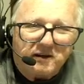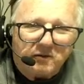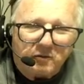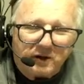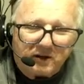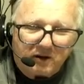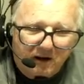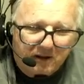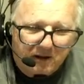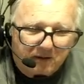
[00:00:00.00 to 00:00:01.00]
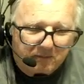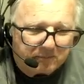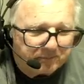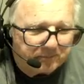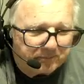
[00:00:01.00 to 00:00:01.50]
what do you call it?
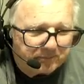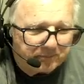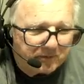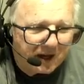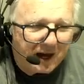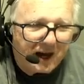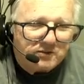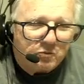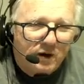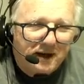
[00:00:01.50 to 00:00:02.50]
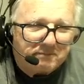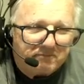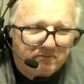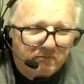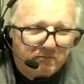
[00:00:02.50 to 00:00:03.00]
the XY
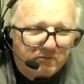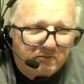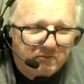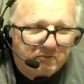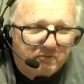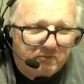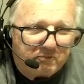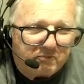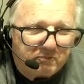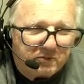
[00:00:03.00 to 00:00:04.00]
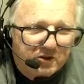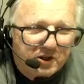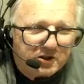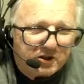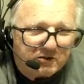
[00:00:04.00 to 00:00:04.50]

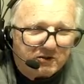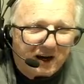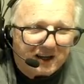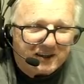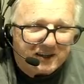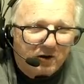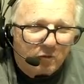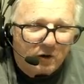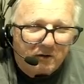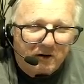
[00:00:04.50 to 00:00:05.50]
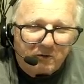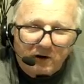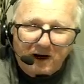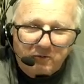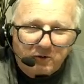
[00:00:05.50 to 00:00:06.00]
position so I could tell
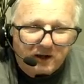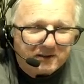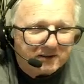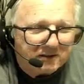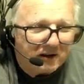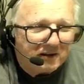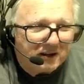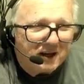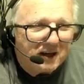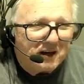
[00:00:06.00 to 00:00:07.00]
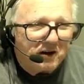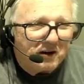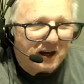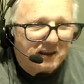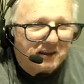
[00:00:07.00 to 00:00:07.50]
where I was.
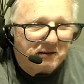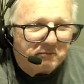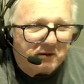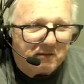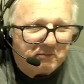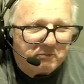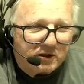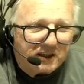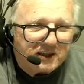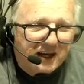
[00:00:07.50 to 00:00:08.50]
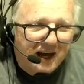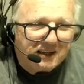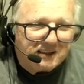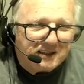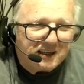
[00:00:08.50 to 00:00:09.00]
Okay, and then we have put the
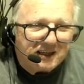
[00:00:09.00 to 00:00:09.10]
text,